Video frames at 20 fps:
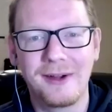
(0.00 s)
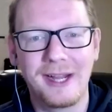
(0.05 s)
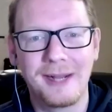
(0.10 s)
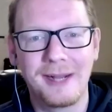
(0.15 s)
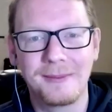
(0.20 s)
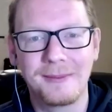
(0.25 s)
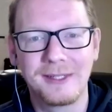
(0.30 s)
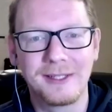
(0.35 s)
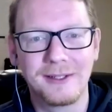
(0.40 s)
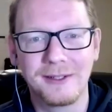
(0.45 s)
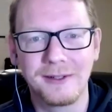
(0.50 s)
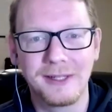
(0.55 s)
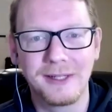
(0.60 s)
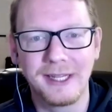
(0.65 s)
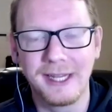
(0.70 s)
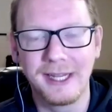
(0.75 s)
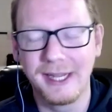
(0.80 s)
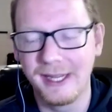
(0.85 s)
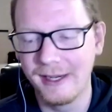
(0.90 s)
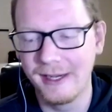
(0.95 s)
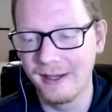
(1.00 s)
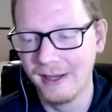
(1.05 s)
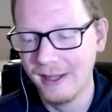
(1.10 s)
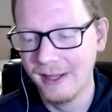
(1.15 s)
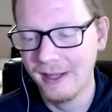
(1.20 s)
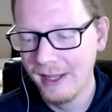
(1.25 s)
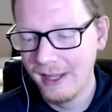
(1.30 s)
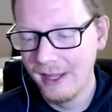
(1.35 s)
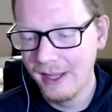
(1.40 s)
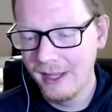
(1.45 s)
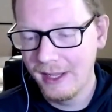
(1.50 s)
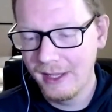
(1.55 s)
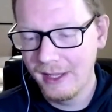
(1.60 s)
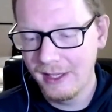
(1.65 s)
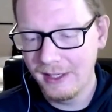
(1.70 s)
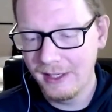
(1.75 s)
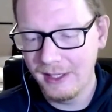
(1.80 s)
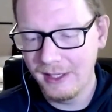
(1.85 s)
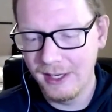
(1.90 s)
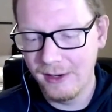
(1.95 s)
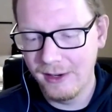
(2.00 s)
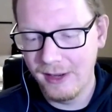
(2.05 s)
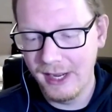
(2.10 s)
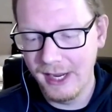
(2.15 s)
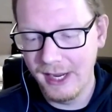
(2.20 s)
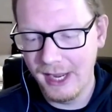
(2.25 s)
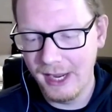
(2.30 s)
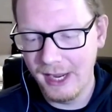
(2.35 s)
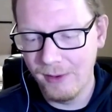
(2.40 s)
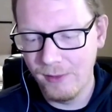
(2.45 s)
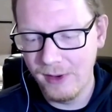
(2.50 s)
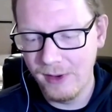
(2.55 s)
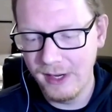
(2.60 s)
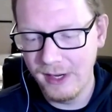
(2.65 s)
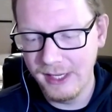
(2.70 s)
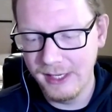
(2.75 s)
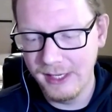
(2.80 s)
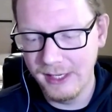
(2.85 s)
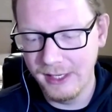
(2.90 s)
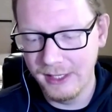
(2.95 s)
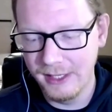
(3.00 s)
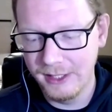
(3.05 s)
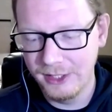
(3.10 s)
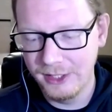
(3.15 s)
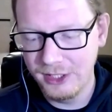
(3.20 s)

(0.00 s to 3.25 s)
no, absolutely. And, I want to